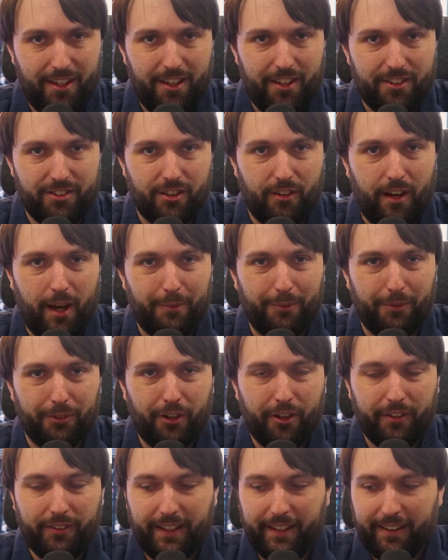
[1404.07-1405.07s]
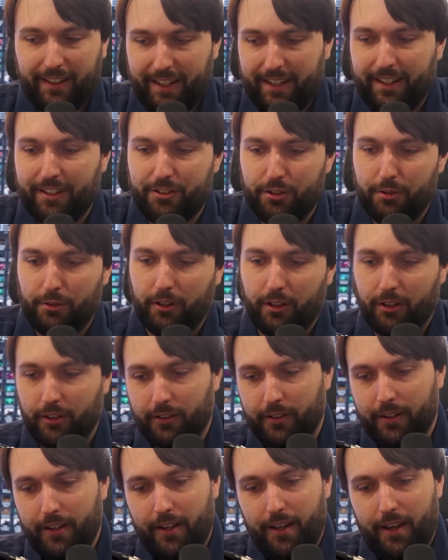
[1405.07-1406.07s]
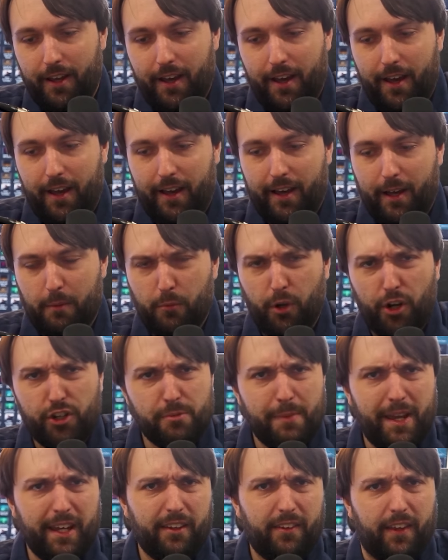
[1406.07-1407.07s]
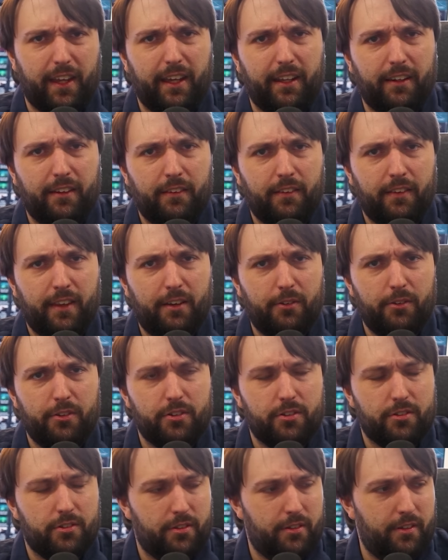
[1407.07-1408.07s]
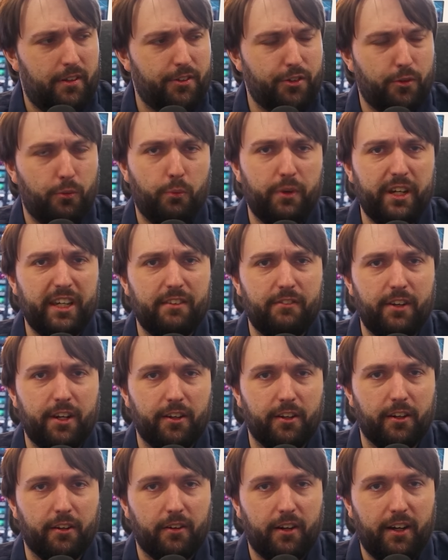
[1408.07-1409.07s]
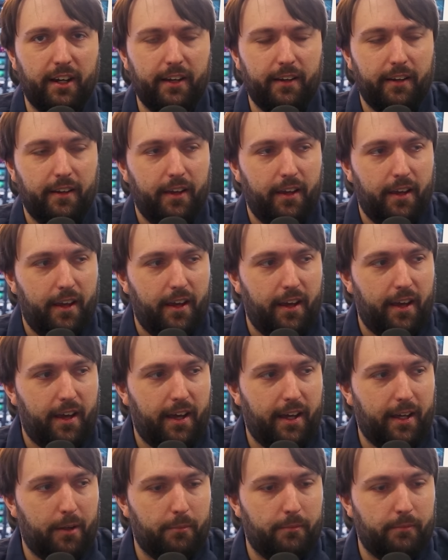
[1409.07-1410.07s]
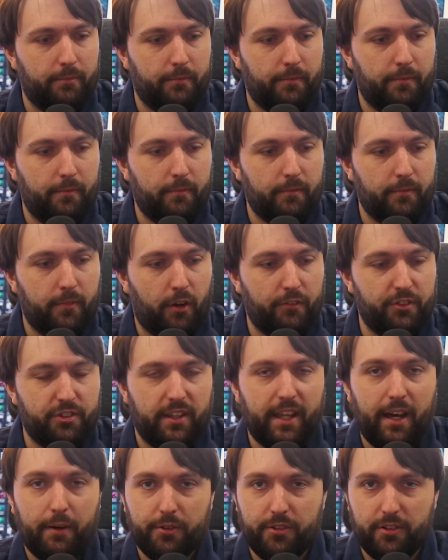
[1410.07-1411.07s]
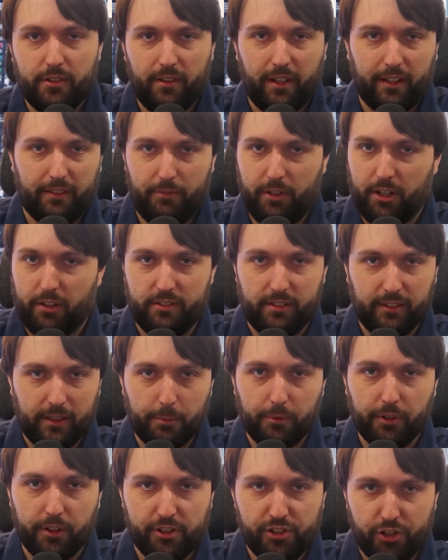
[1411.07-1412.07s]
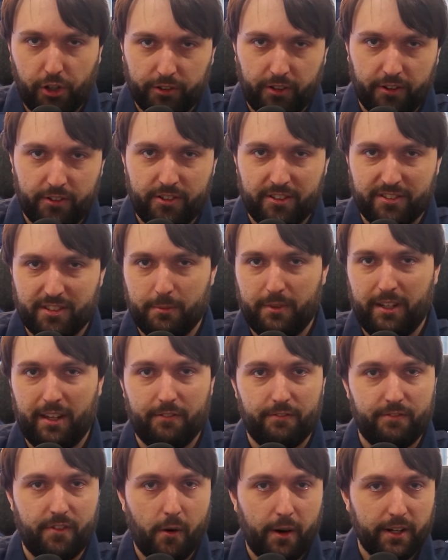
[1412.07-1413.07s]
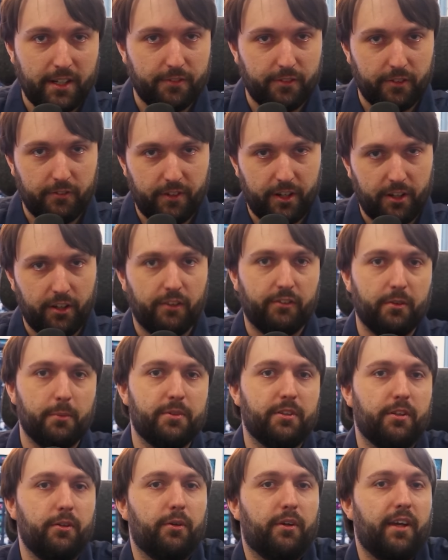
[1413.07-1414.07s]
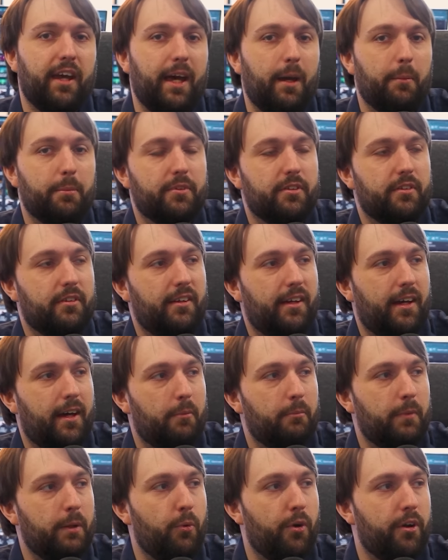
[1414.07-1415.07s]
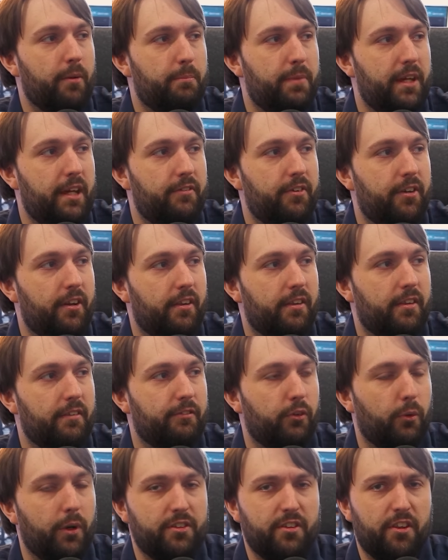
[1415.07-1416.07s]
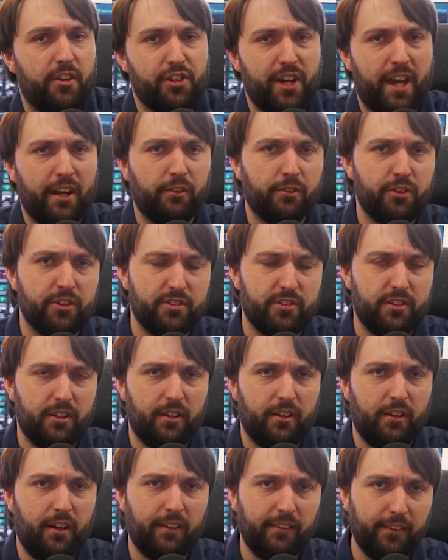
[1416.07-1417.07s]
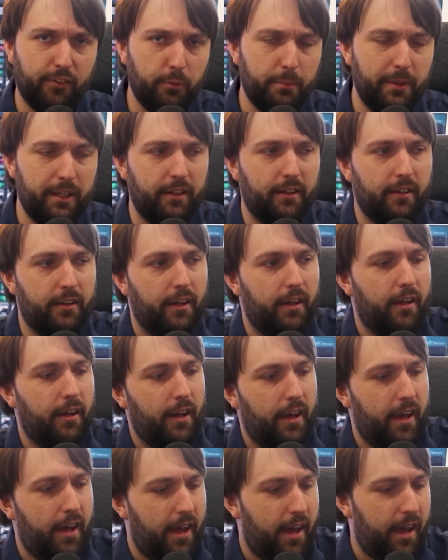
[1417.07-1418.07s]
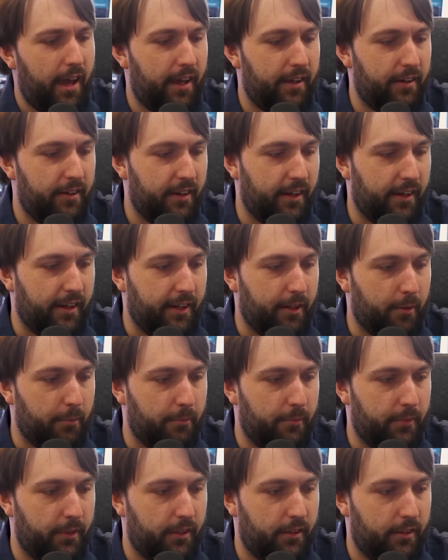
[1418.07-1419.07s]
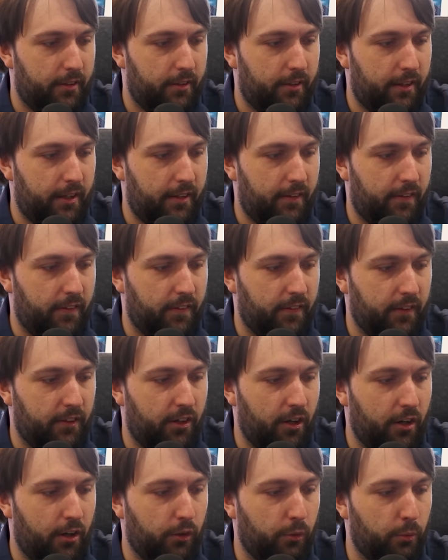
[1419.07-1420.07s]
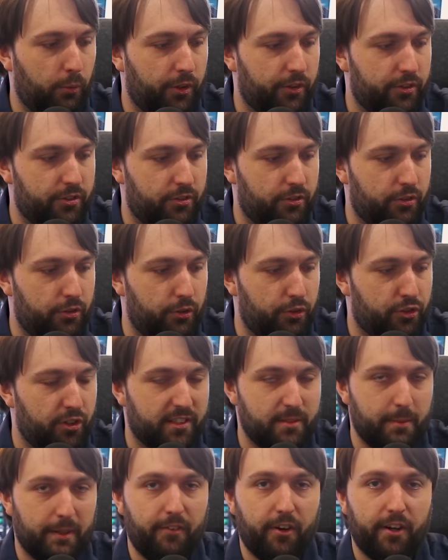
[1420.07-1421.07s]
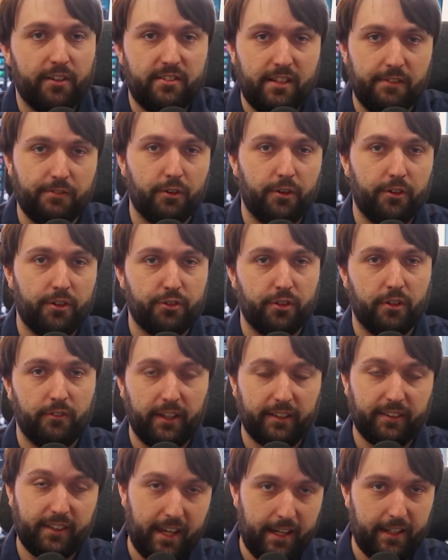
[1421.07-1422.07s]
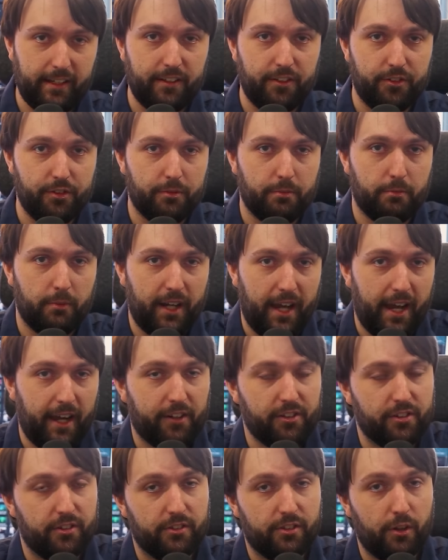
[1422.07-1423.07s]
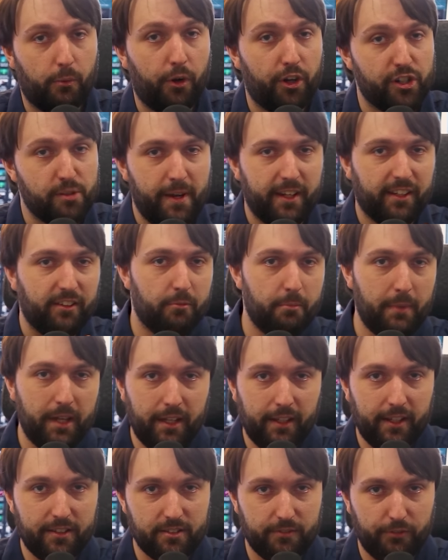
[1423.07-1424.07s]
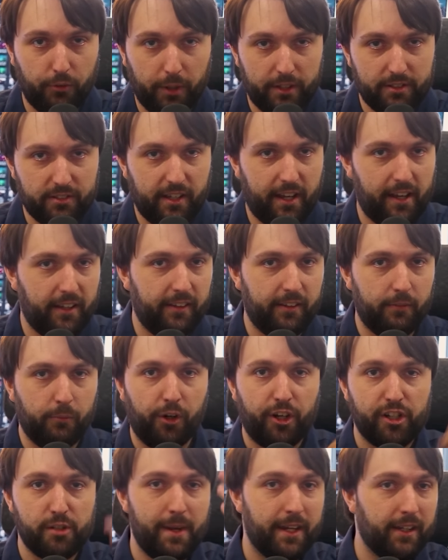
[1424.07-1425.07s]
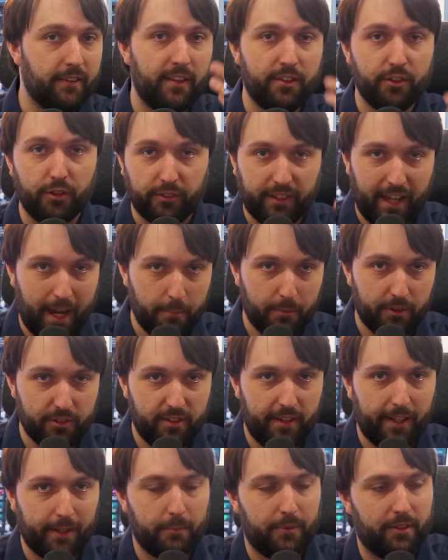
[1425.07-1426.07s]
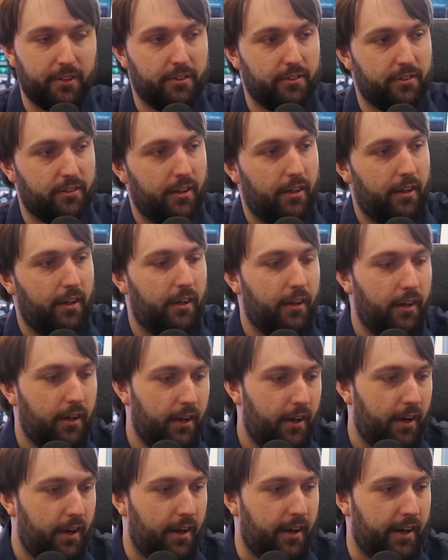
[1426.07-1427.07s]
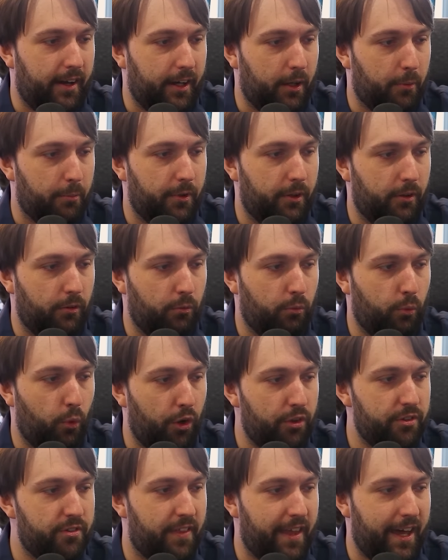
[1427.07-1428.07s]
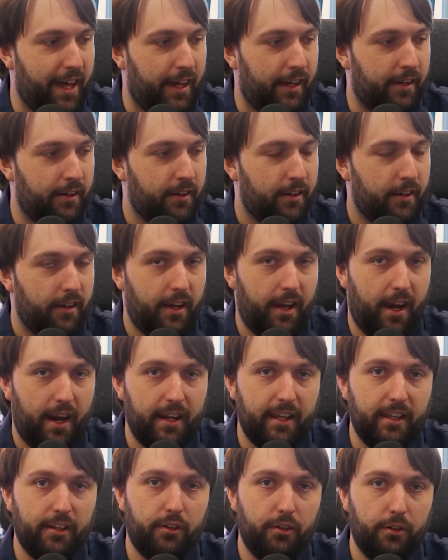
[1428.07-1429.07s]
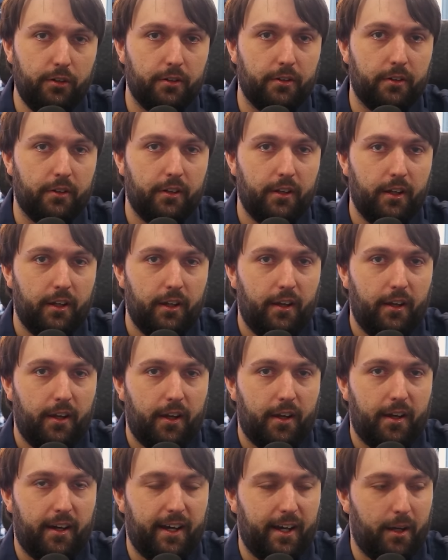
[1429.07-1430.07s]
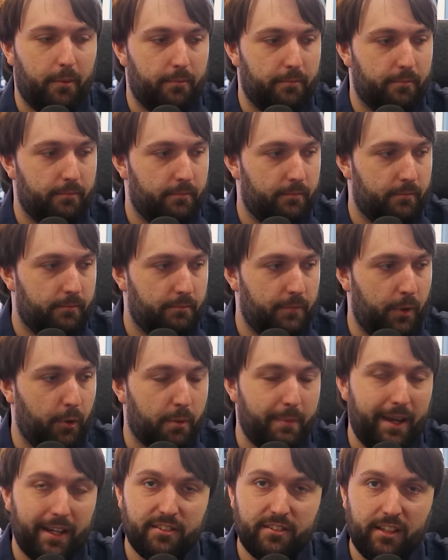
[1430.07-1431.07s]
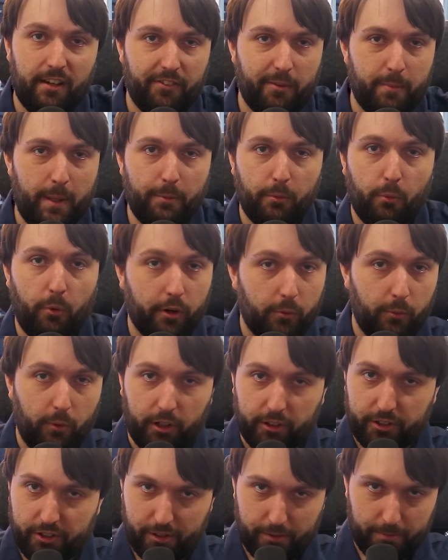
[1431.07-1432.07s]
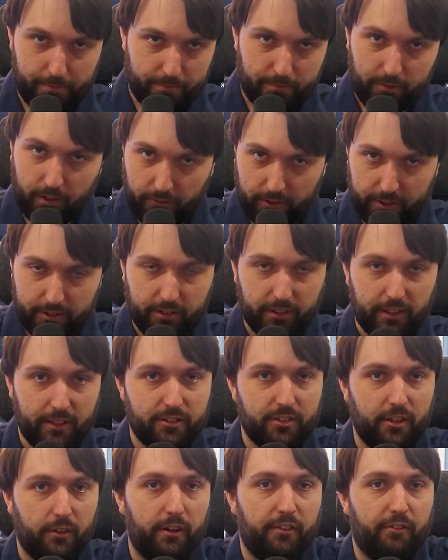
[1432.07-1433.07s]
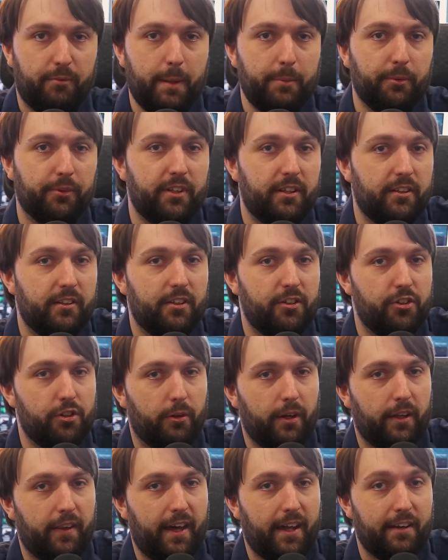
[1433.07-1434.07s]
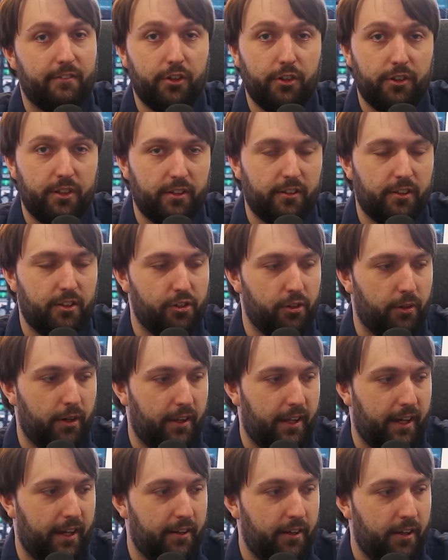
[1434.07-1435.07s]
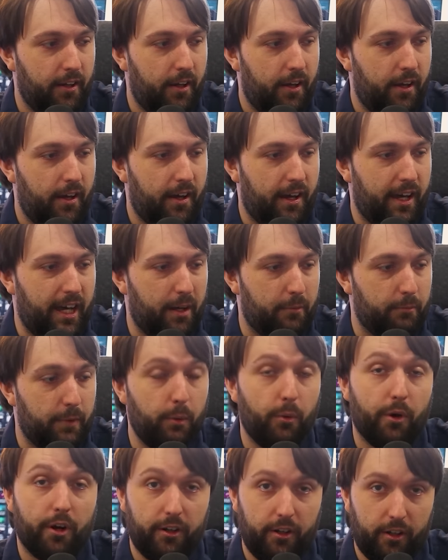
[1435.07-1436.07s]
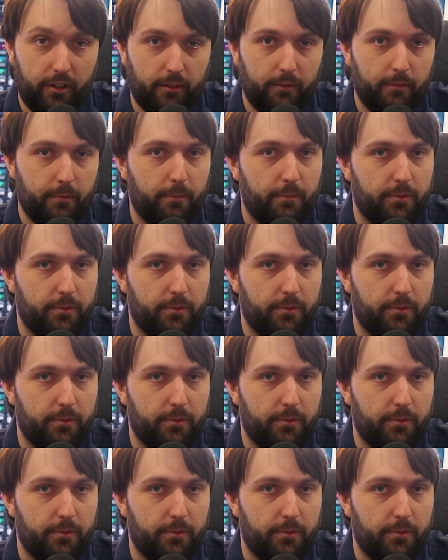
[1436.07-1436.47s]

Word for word: So I will not linger here too long. Um, what did you make of that? That was that was a weird video, right? Um, obviously that was like you know deliberate shock to the system here. Very different video from Skill Capped. Um, we want to pivot the voice of the channel just a, a little bit, and um, uh, and the goal was to try something very different to sort of like gauge reaction. So what did you make of me as a voice talent? What did you make of these on camera segments? Um, was that any good? Um, we want to make stuff that people want to watch, obviously. So if people didn't enjoy that, if you didn't enjoy that, um, we want to know.